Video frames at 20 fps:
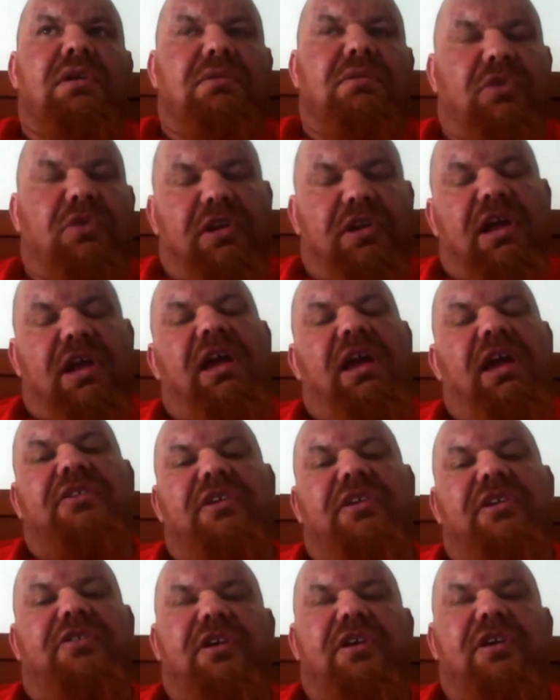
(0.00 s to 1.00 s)
running the
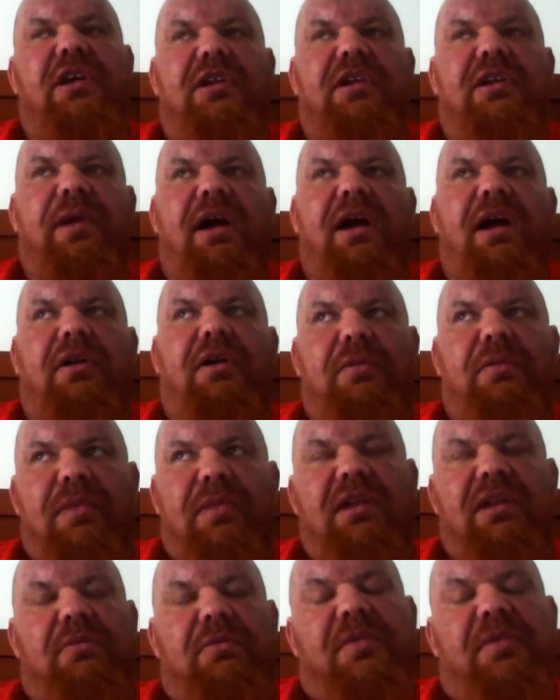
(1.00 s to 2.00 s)
HCG in the background
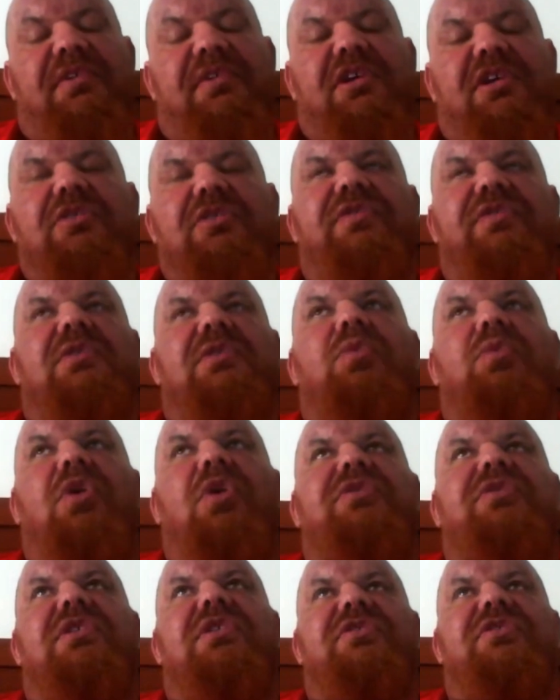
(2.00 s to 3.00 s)
meant that my recovery
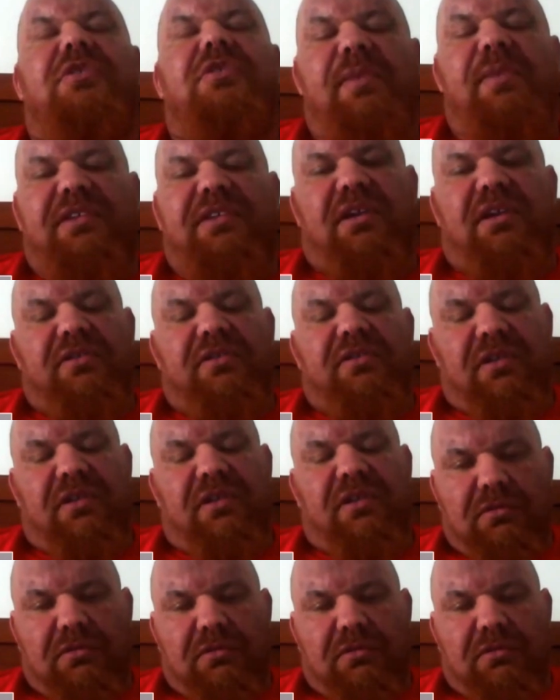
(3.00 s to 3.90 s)
wasn't as dramatic as it,